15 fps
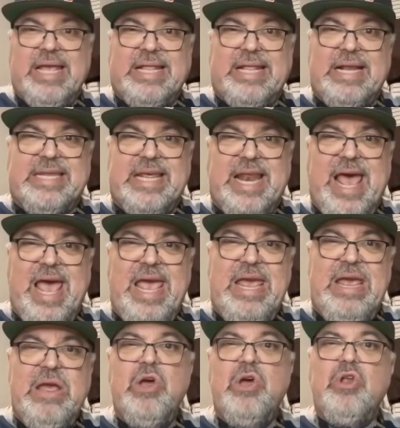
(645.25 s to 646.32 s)
that today?
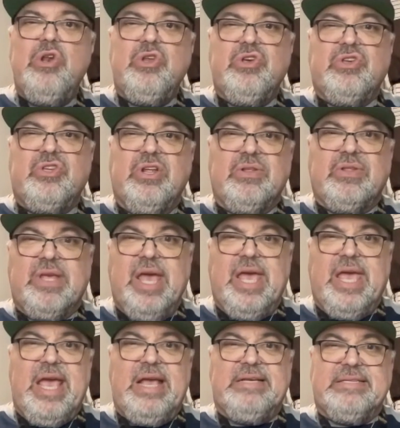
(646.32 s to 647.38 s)
Do you still get
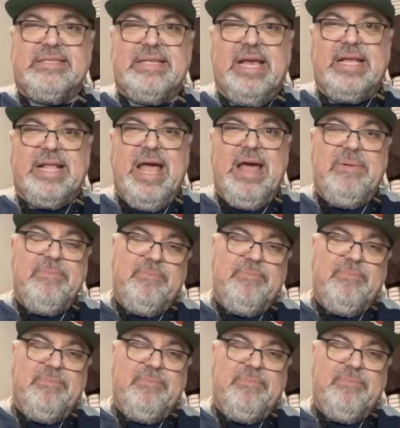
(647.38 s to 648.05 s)
cases like that?